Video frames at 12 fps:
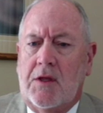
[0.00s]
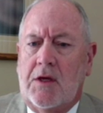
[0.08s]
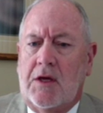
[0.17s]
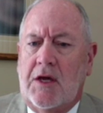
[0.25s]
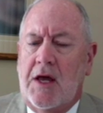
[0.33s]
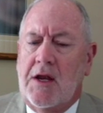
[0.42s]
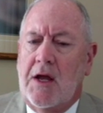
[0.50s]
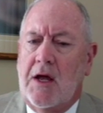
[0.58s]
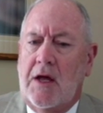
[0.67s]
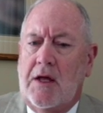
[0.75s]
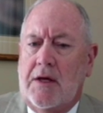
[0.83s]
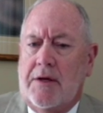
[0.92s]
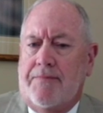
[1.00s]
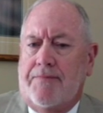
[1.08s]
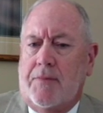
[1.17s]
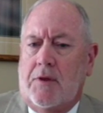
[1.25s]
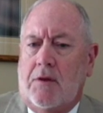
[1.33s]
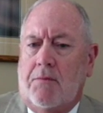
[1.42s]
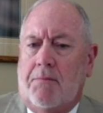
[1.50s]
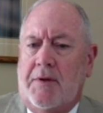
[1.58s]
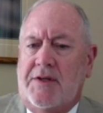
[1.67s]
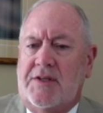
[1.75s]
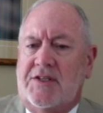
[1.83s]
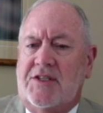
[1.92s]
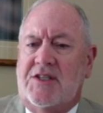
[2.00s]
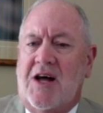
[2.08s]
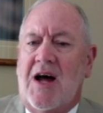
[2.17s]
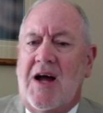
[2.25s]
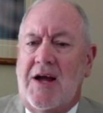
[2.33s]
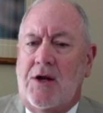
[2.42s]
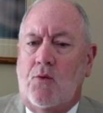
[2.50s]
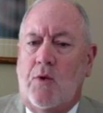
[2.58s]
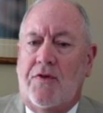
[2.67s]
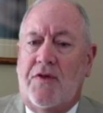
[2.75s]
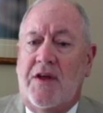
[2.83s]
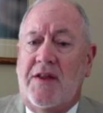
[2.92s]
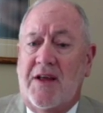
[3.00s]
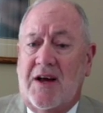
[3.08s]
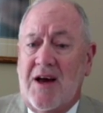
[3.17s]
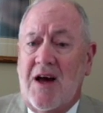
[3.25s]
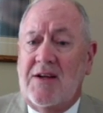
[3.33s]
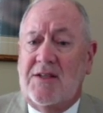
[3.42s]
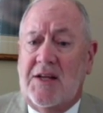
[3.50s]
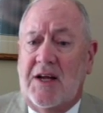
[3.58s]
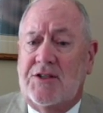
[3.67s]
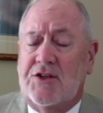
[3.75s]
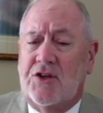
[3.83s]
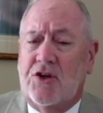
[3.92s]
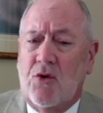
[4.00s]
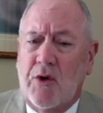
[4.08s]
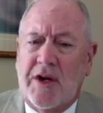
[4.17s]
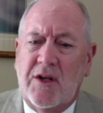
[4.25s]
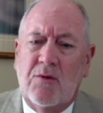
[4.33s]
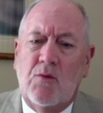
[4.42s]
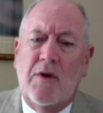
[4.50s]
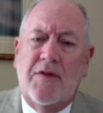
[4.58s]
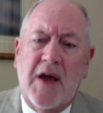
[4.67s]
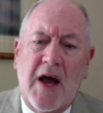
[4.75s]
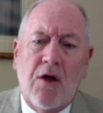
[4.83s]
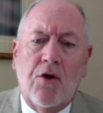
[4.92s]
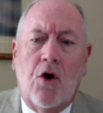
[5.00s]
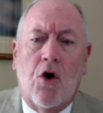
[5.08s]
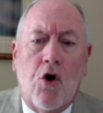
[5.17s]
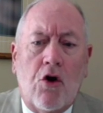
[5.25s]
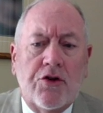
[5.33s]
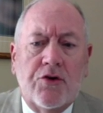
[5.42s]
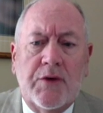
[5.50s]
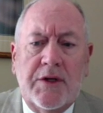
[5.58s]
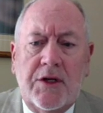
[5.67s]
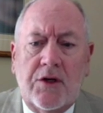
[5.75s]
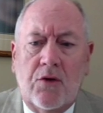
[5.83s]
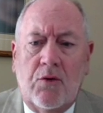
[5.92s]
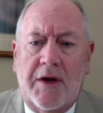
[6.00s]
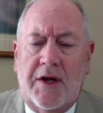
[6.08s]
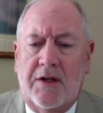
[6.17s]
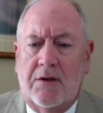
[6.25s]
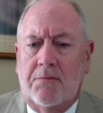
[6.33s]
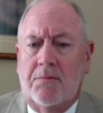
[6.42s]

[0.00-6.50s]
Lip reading: can be designed within the context of the curriculum without altering the curriculum.